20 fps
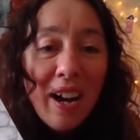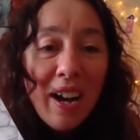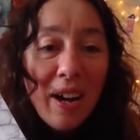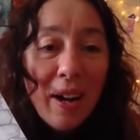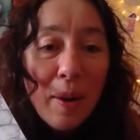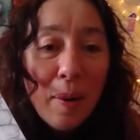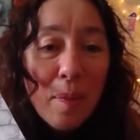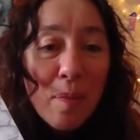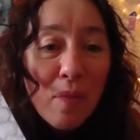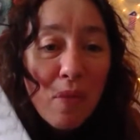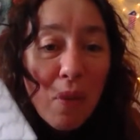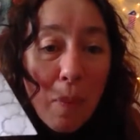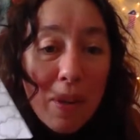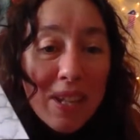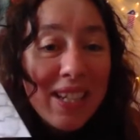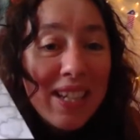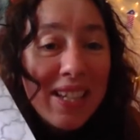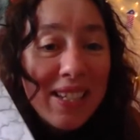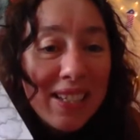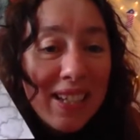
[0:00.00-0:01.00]
um, from
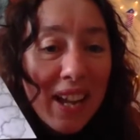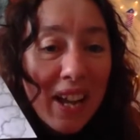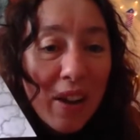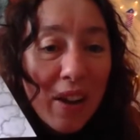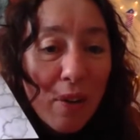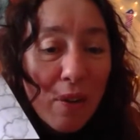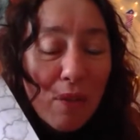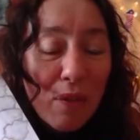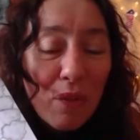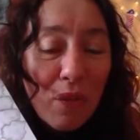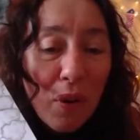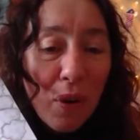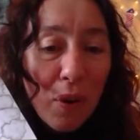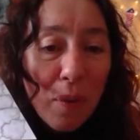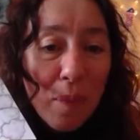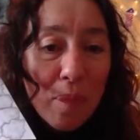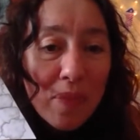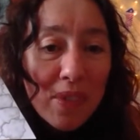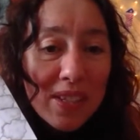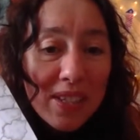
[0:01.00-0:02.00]
a detail
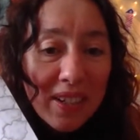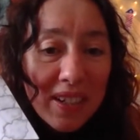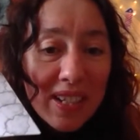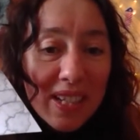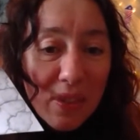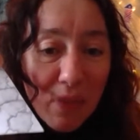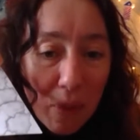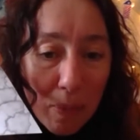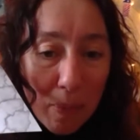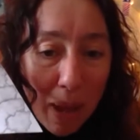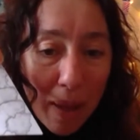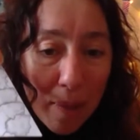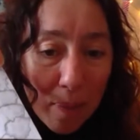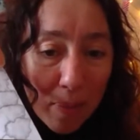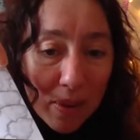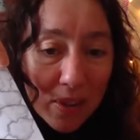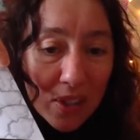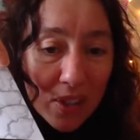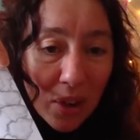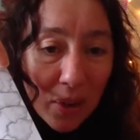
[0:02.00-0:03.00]
from scientific
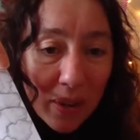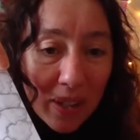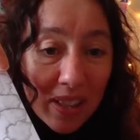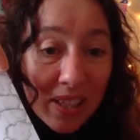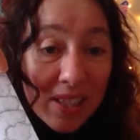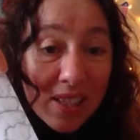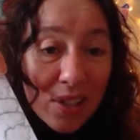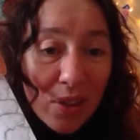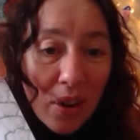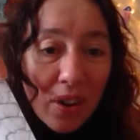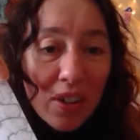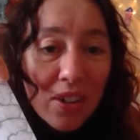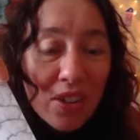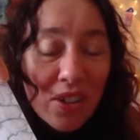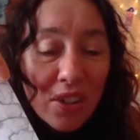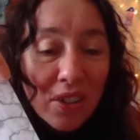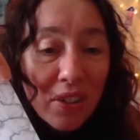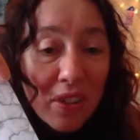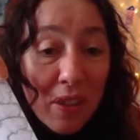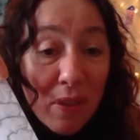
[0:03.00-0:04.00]
papers showing the
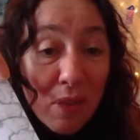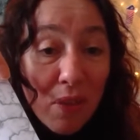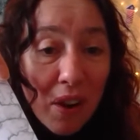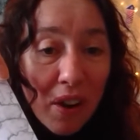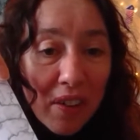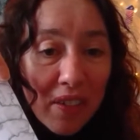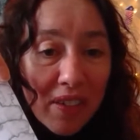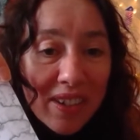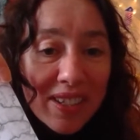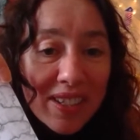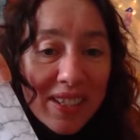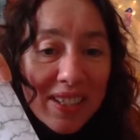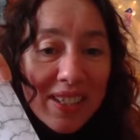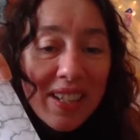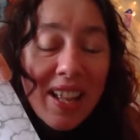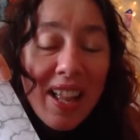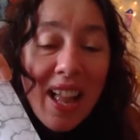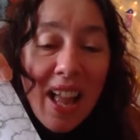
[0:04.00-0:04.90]
structure of the virus.